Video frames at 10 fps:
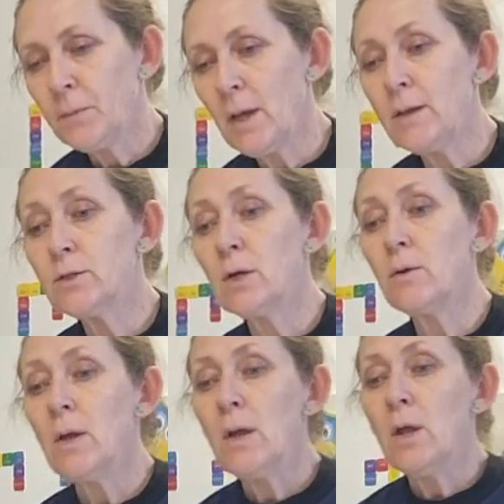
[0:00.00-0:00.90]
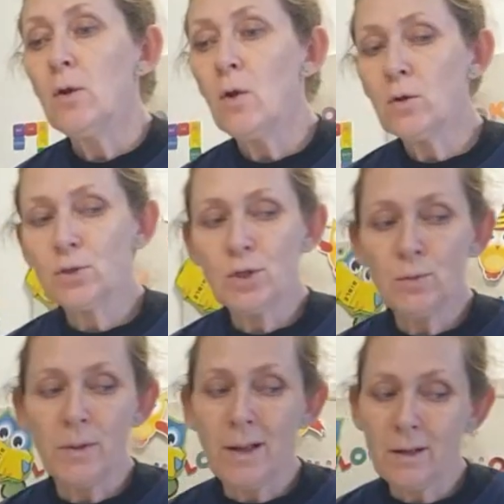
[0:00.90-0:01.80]
Okay, so long, because
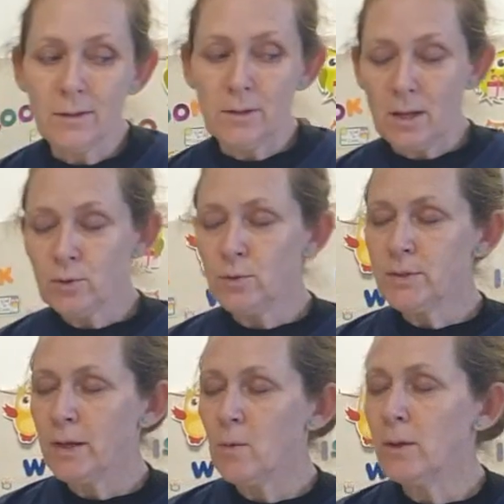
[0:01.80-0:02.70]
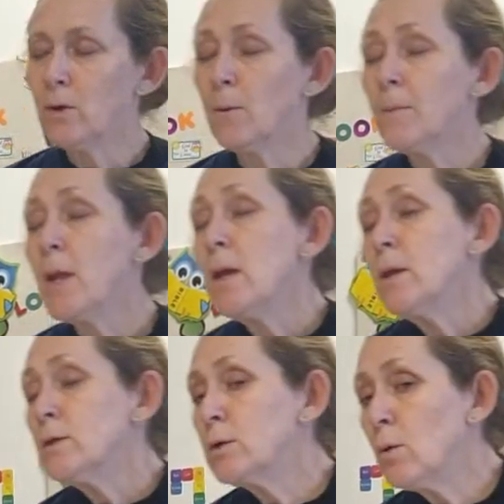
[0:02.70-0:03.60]
we like our stories take quite long.
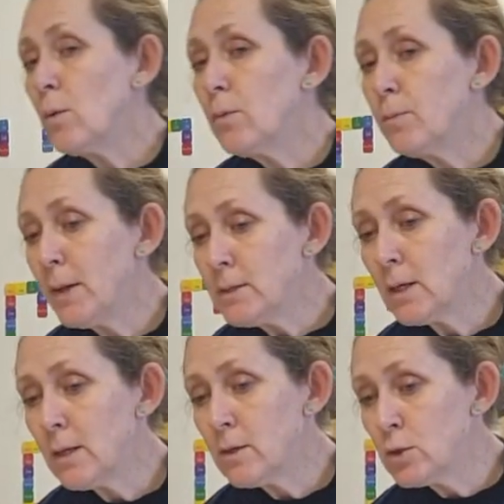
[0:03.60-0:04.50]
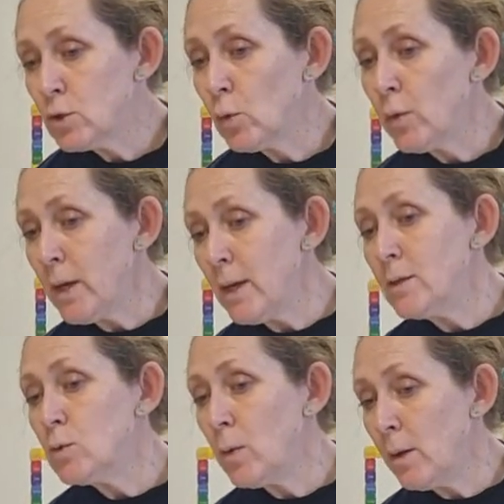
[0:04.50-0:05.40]
So basically the story
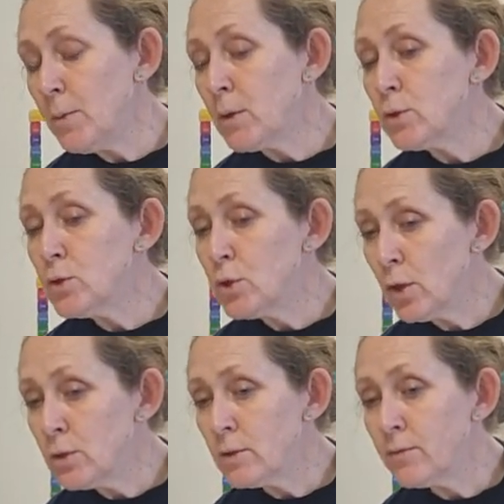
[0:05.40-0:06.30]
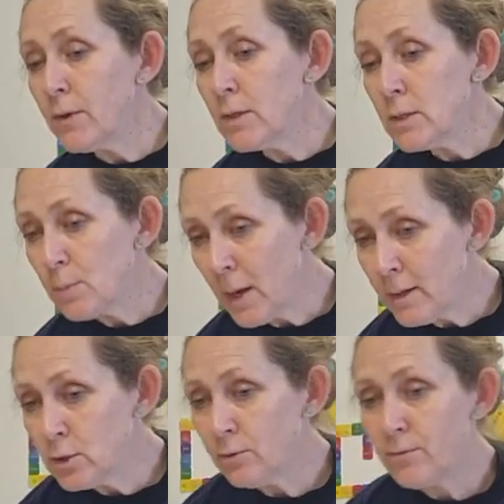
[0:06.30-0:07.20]
ends well because Joseph
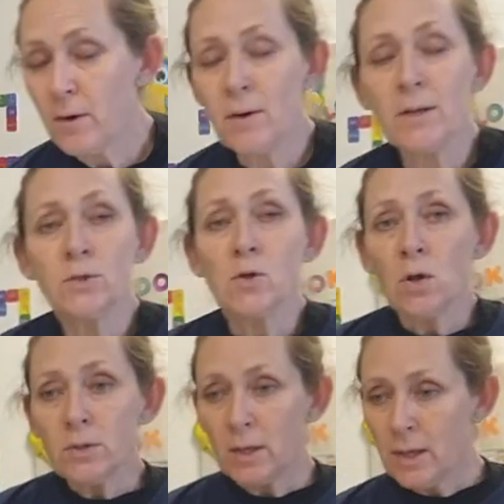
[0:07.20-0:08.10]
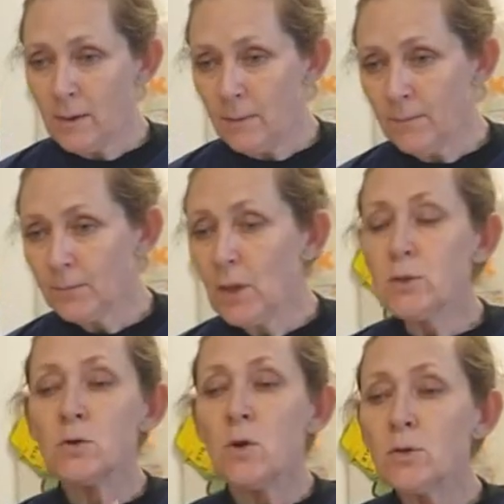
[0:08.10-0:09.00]
explains to Pharaoh, it's not
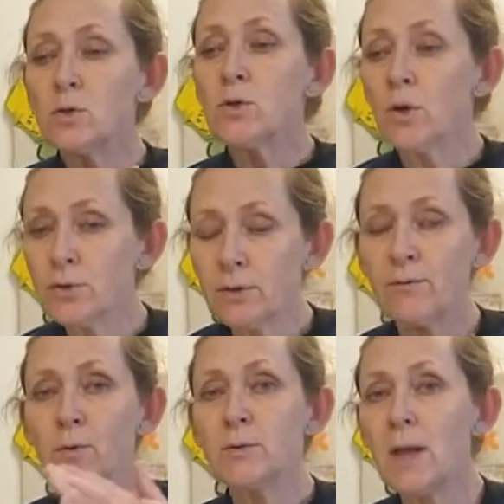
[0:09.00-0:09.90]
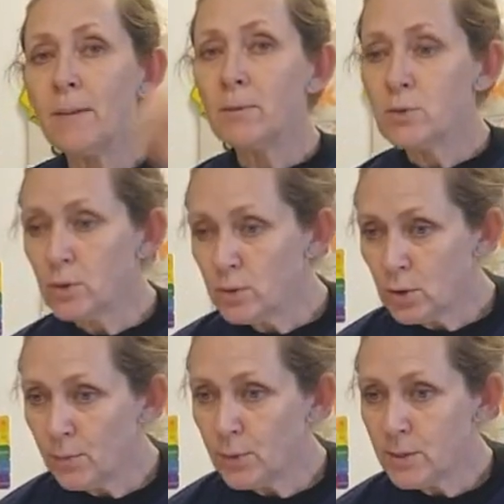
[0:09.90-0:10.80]
Joseph who is able to
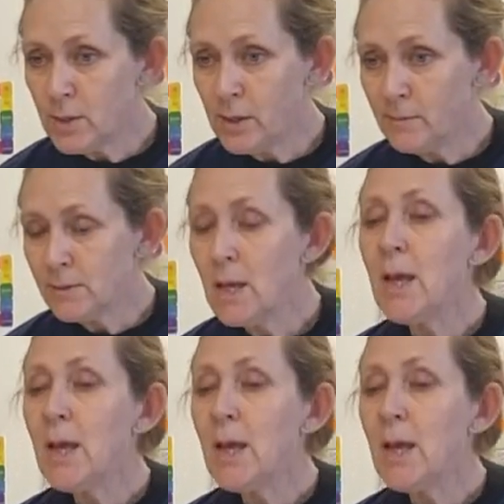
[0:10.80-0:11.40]
interpret dreams.